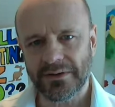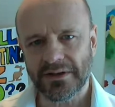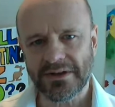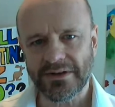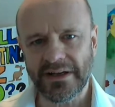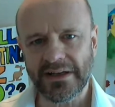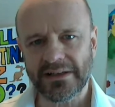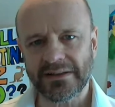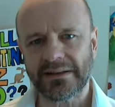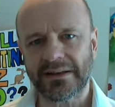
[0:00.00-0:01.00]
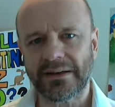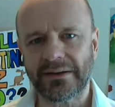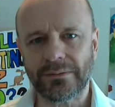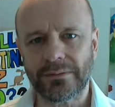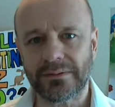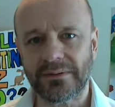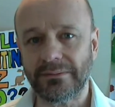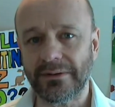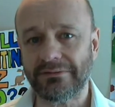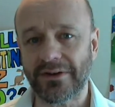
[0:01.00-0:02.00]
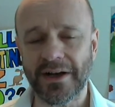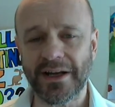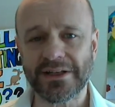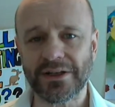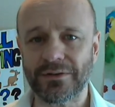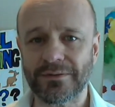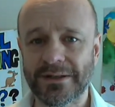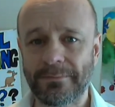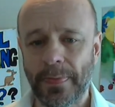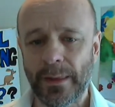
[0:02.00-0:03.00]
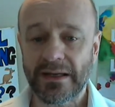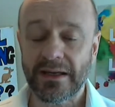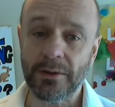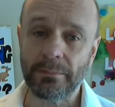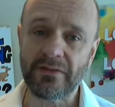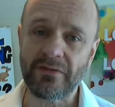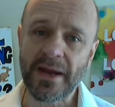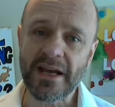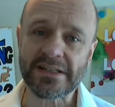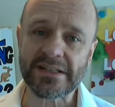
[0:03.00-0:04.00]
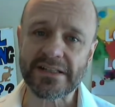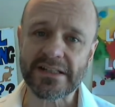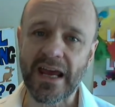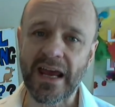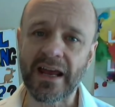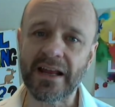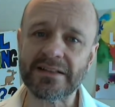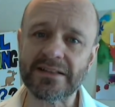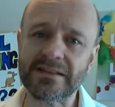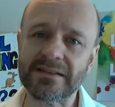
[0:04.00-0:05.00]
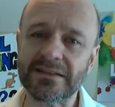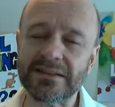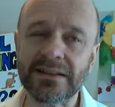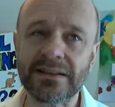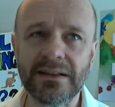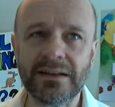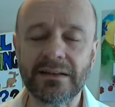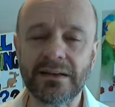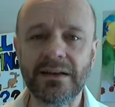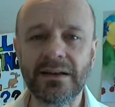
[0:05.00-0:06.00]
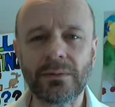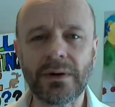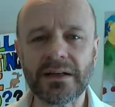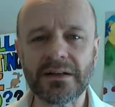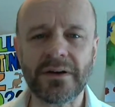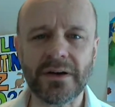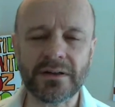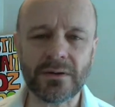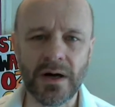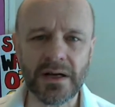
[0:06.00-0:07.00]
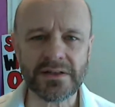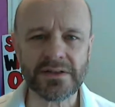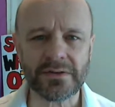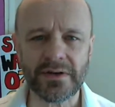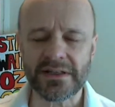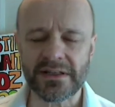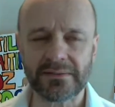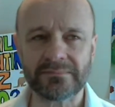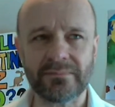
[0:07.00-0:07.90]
in Australia. We find ourselves in a bit of a mess, and in a way I find it quite distressing.